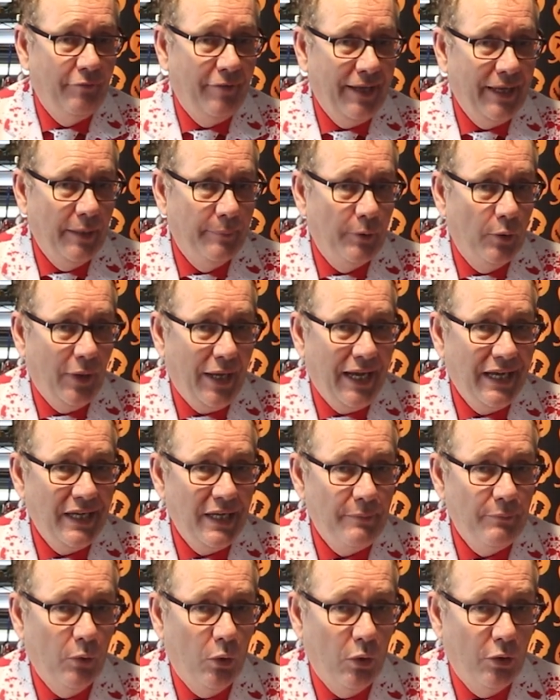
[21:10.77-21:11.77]
available
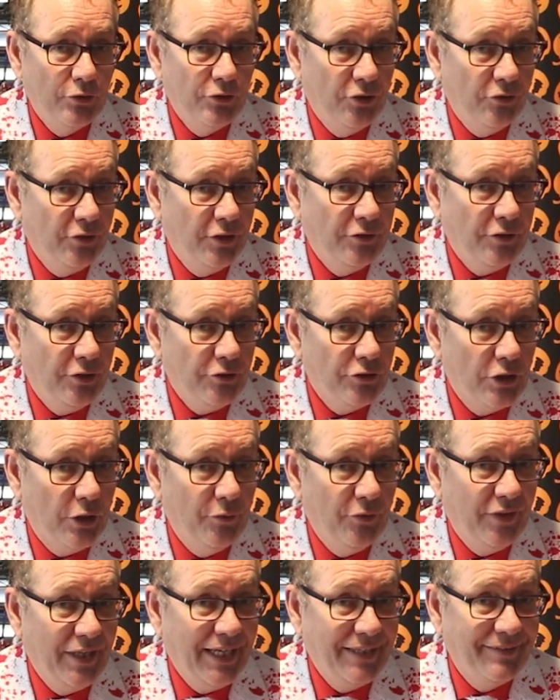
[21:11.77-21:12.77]
anymore. Just because it
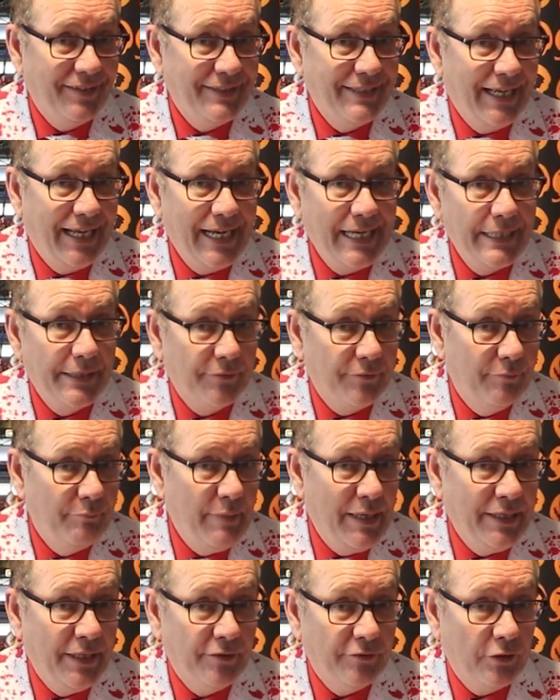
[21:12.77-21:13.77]
shows there today doesn't
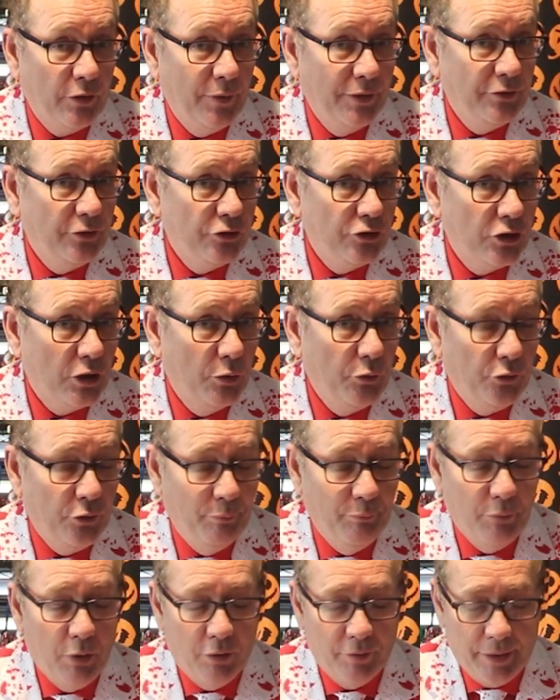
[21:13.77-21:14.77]
mean it's going to show
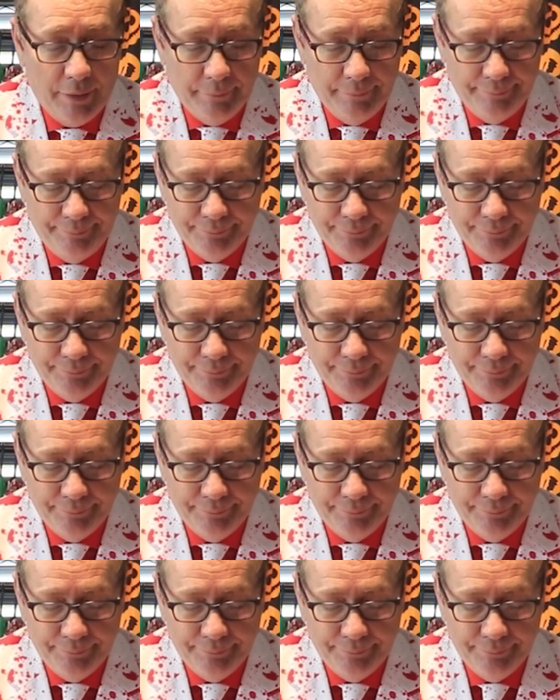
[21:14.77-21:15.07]
tomorrow.